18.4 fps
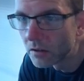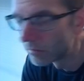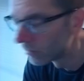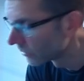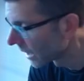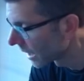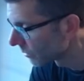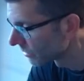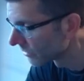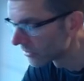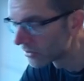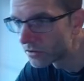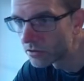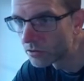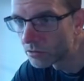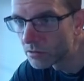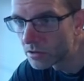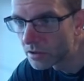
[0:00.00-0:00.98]
Map
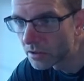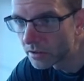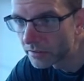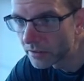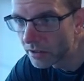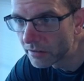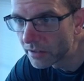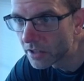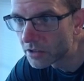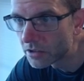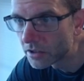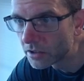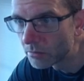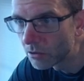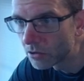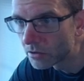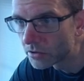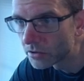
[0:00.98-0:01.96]
results. I don't actually
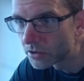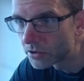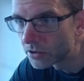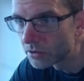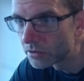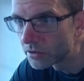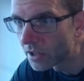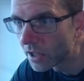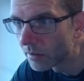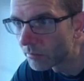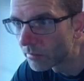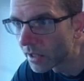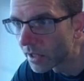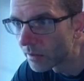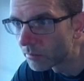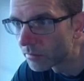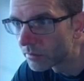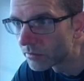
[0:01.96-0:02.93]
want to use that
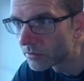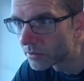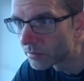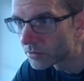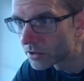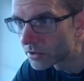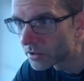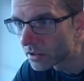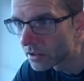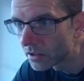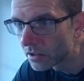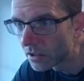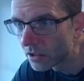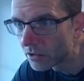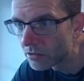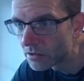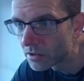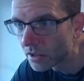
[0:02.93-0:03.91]
map, so I'm just going to
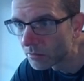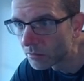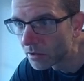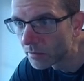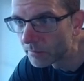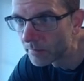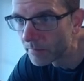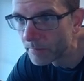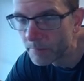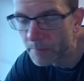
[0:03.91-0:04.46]
close that one.